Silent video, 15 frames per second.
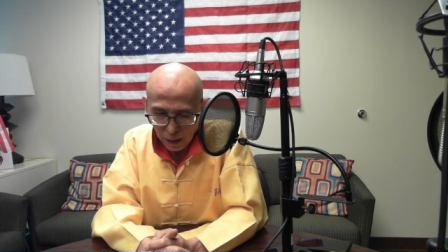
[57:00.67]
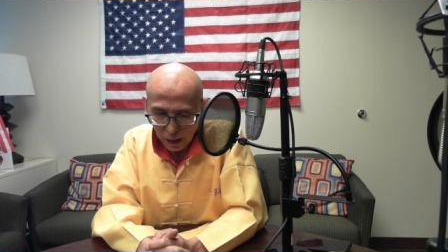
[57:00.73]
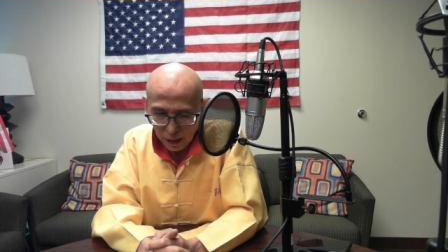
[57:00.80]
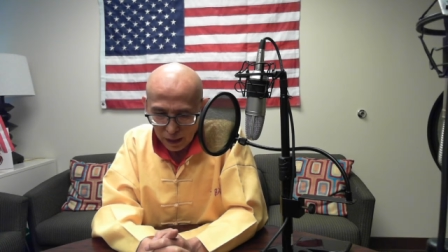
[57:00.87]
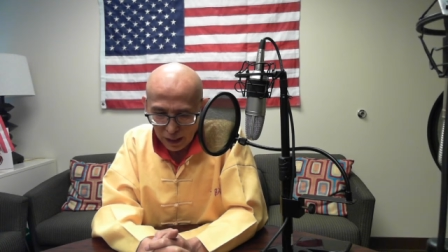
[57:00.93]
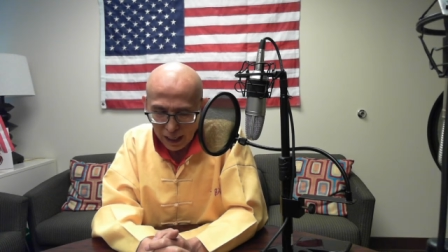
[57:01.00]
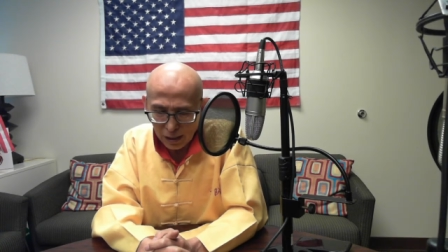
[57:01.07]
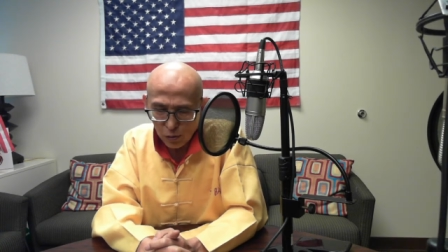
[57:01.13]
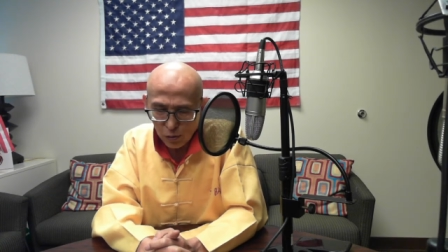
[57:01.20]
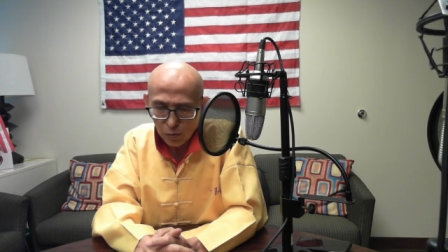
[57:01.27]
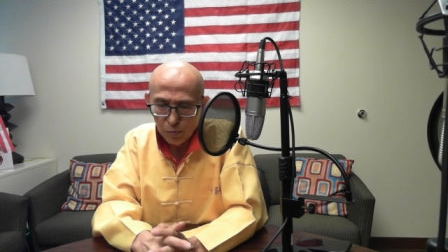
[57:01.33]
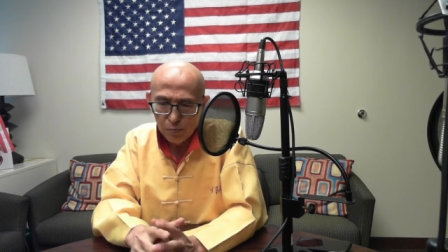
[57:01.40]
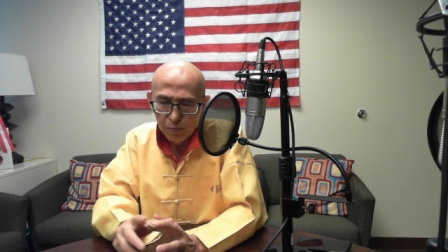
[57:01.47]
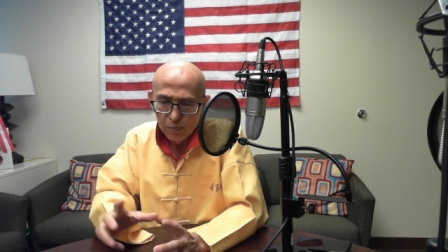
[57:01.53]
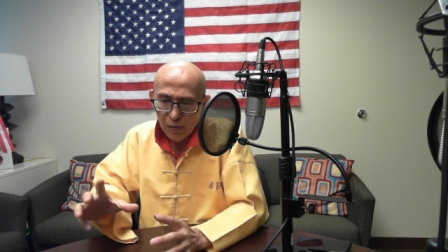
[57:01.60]
They can do
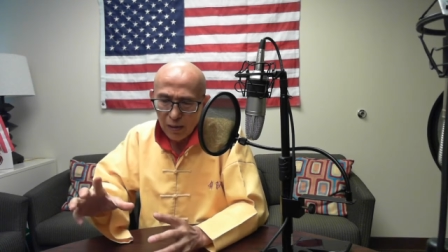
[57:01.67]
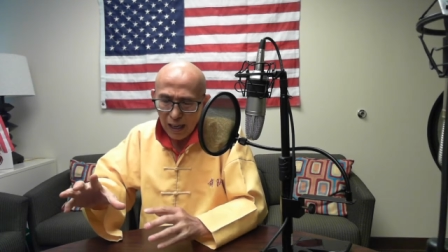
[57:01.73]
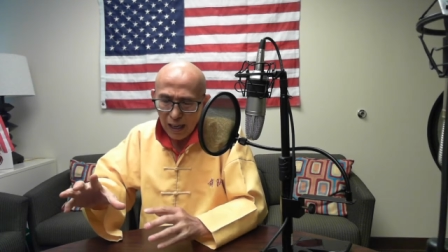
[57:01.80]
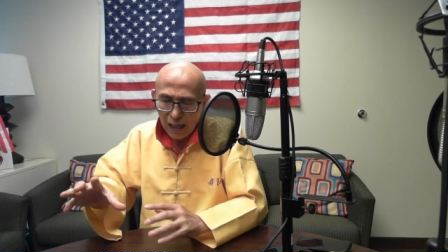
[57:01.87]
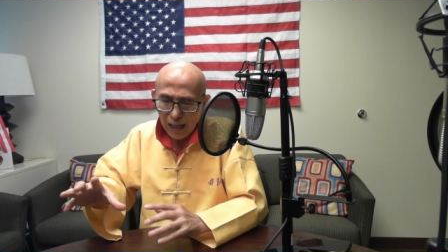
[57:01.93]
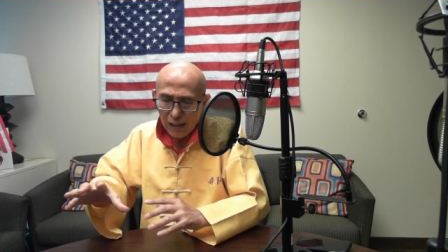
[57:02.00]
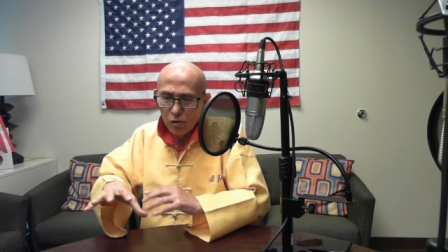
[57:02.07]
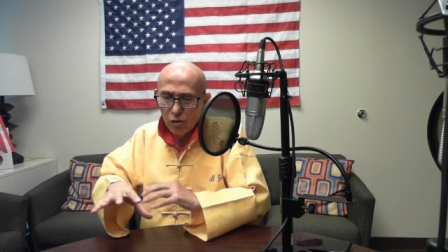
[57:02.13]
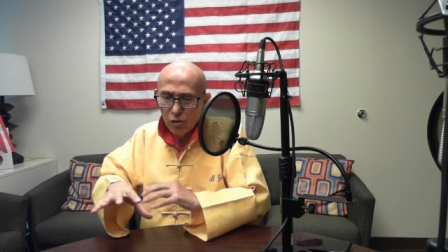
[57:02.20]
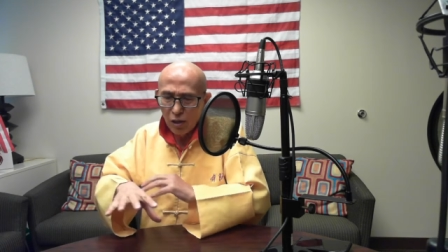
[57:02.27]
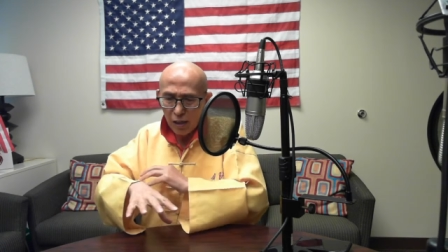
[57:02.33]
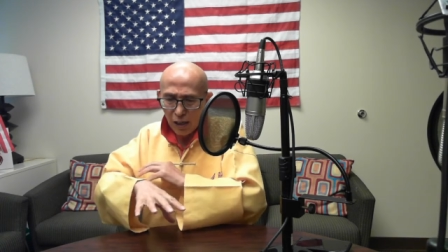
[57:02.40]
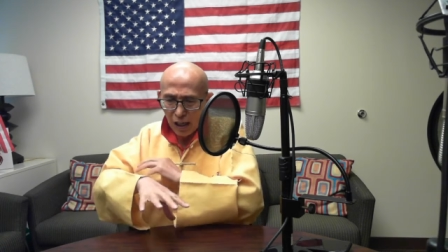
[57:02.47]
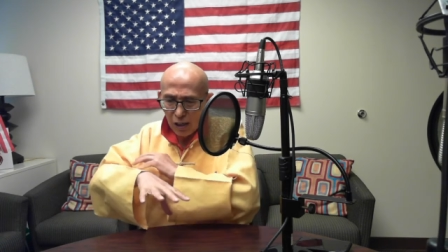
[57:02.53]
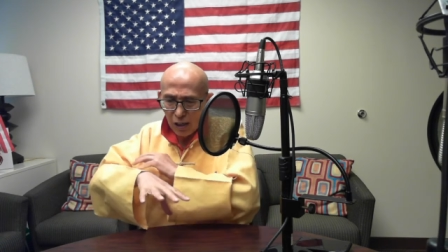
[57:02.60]

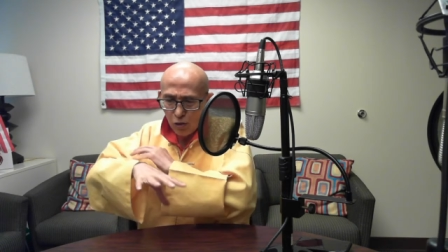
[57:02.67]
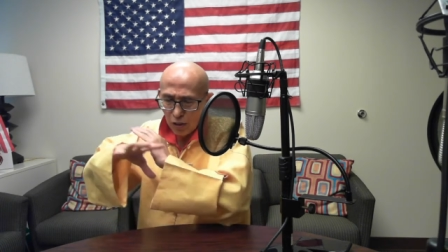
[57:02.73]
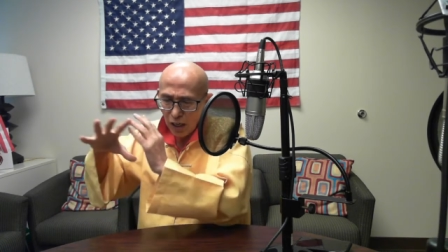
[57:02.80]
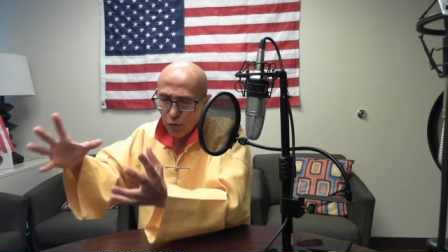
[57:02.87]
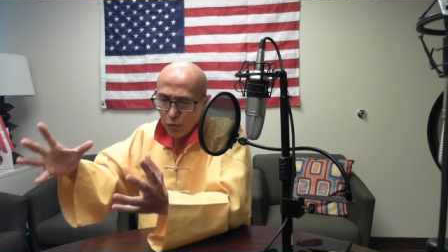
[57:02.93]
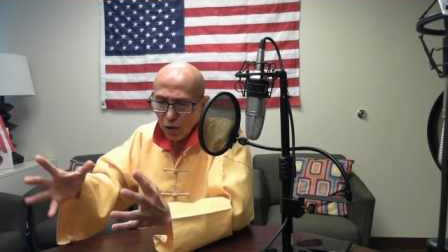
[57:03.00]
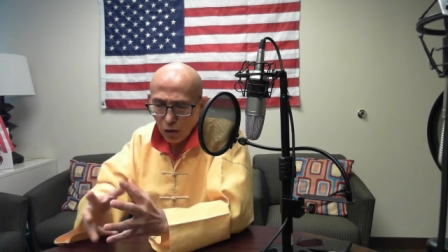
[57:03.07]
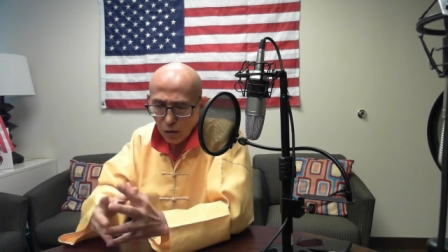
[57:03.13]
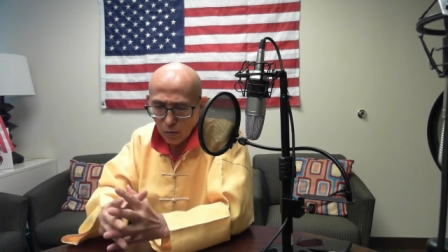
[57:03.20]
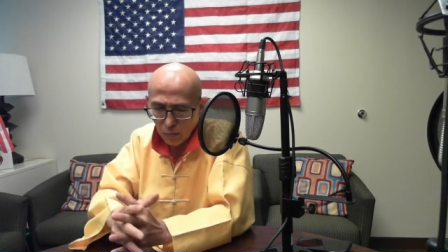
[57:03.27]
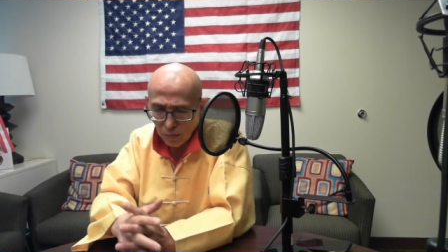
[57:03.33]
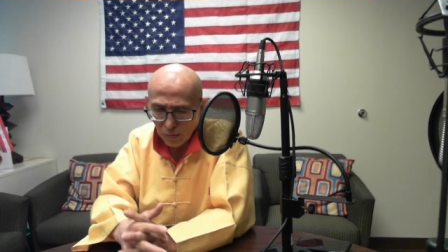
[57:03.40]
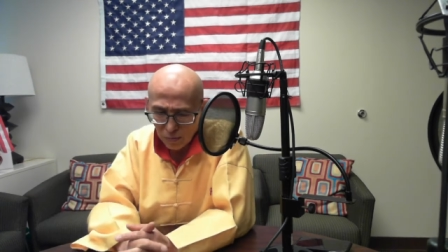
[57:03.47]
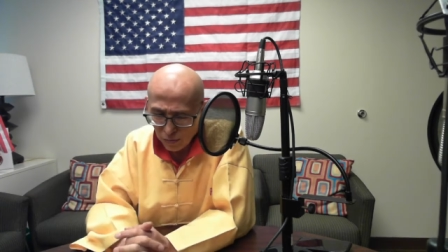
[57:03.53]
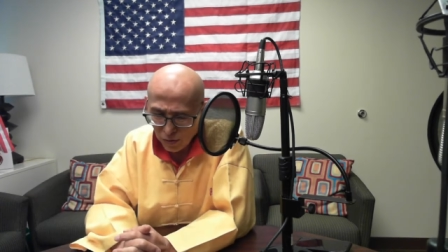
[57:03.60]
into another realm.
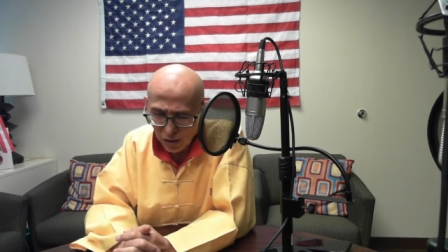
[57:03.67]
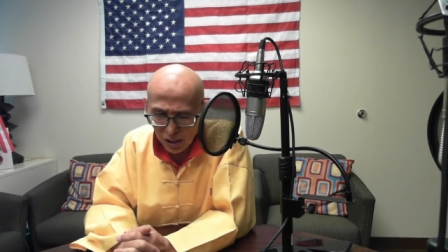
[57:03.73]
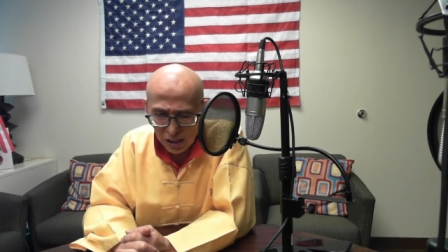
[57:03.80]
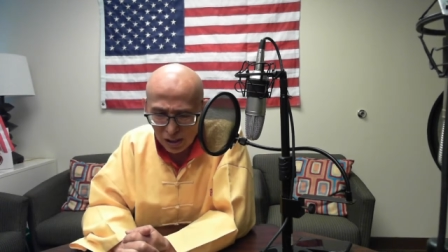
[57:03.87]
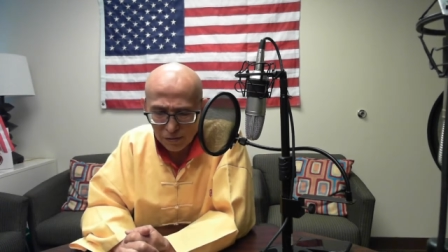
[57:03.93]
This is